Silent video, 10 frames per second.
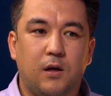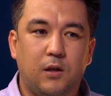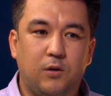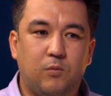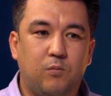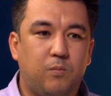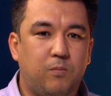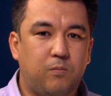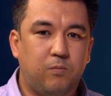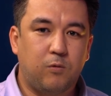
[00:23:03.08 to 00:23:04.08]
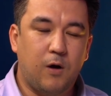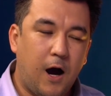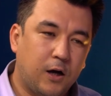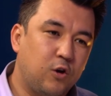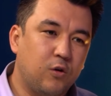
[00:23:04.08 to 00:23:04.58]
it
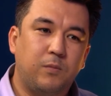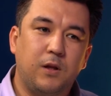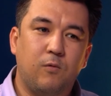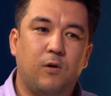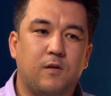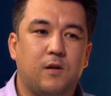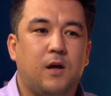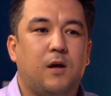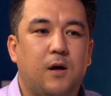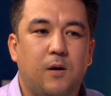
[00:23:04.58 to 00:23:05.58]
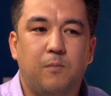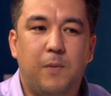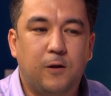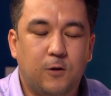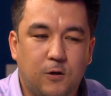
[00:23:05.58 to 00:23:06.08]
arguably was
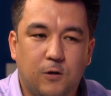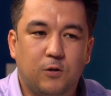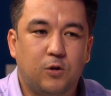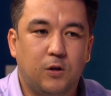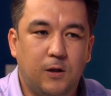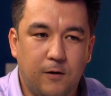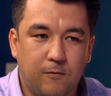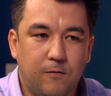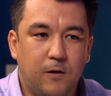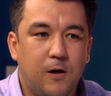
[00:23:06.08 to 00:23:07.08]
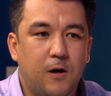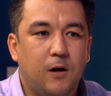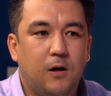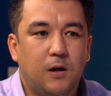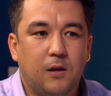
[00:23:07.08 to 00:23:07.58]
better to live
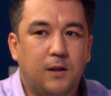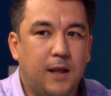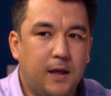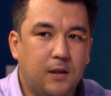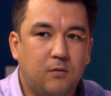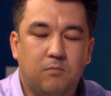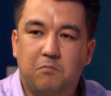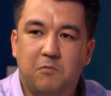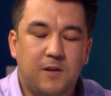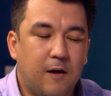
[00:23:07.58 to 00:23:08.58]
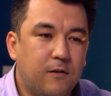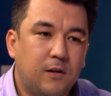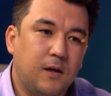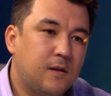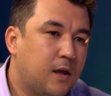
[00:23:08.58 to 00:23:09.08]
in late
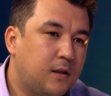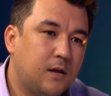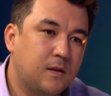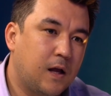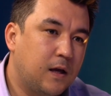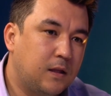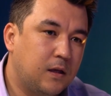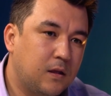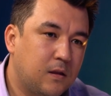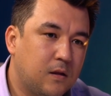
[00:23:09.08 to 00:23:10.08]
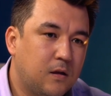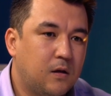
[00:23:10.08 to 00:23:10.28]
70s, 80s, 90s.